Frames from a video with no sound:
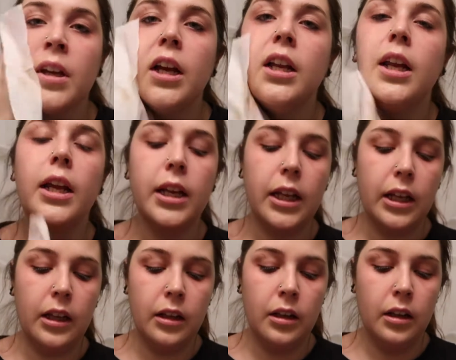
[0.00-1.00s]
and
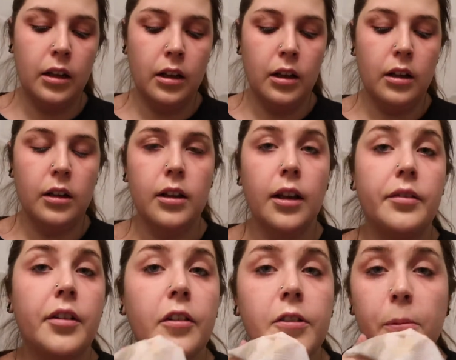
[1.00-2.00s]
any
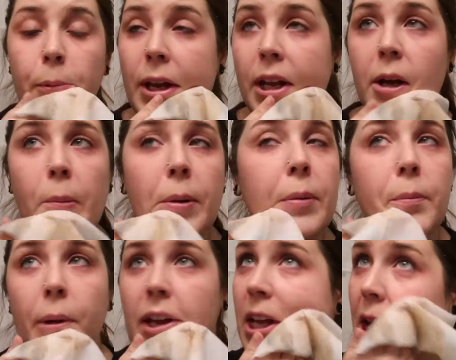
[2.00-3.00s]
leftover makeup it
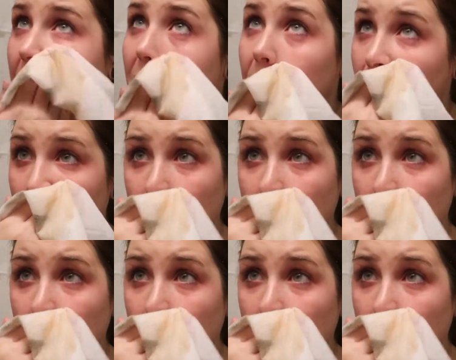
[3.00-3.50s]
may have